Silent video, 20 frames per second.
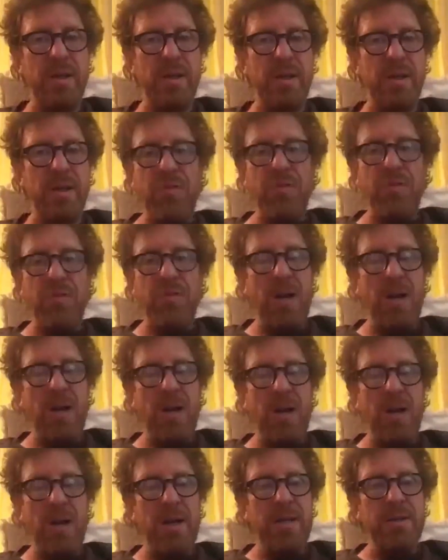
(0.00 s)

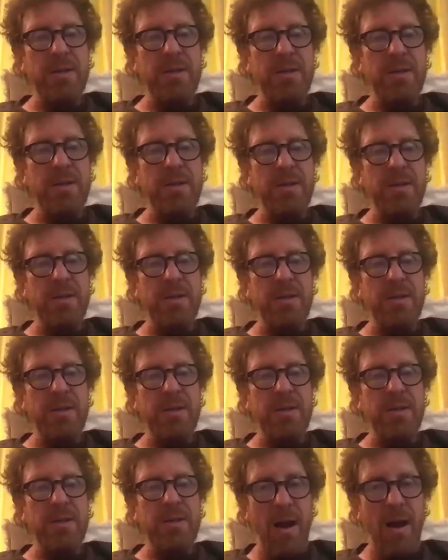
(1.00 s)
struggling to respond to their
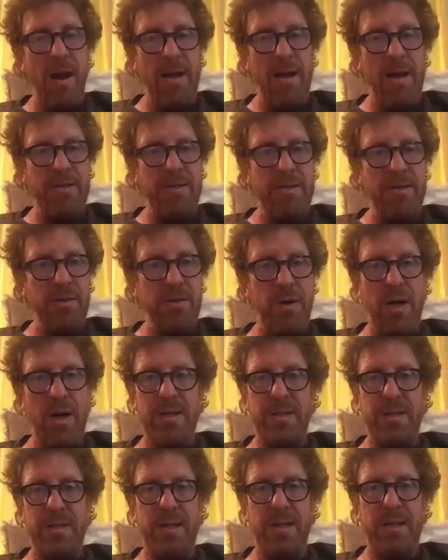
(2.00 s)
clients'
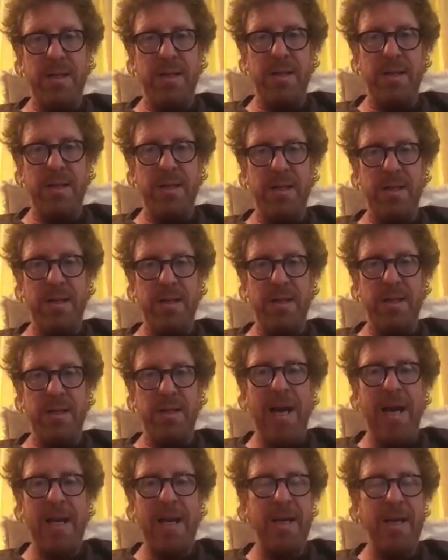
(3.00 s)
crisis of
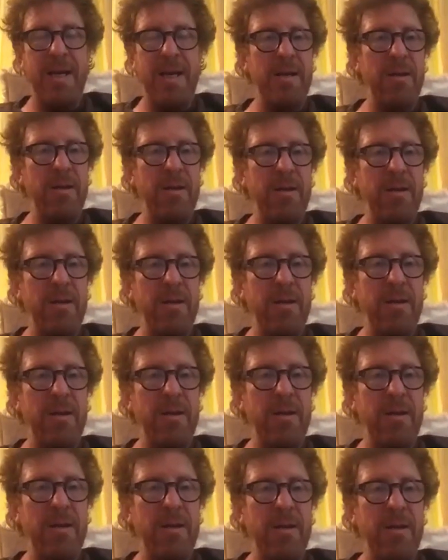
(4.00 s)
exactly
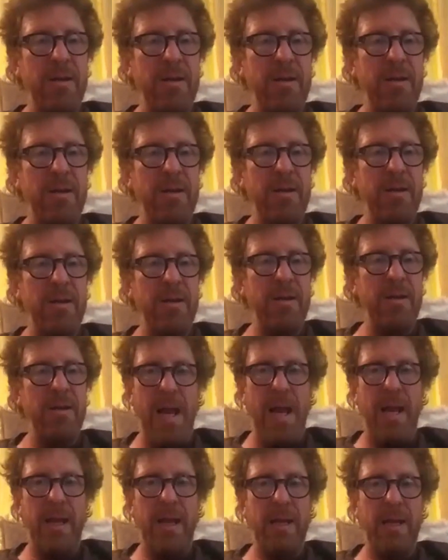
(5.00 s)
what should we be
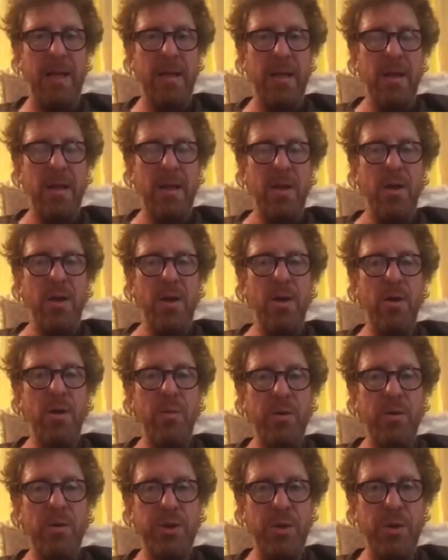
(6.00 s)
saying,
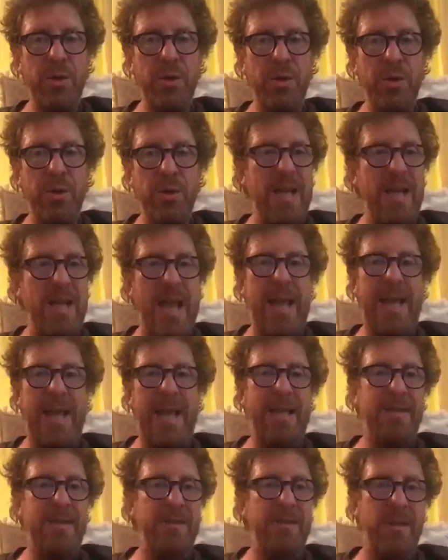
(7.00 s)
who should we be
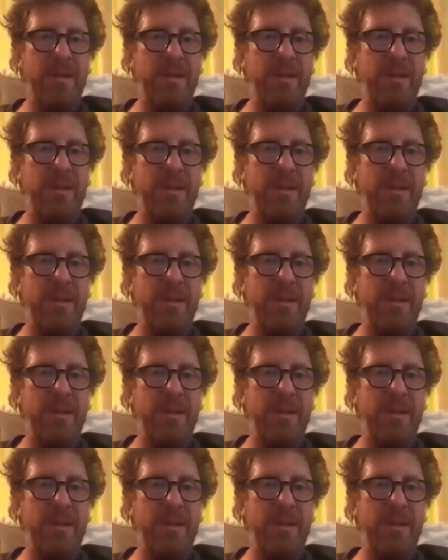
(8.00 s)
saying it to.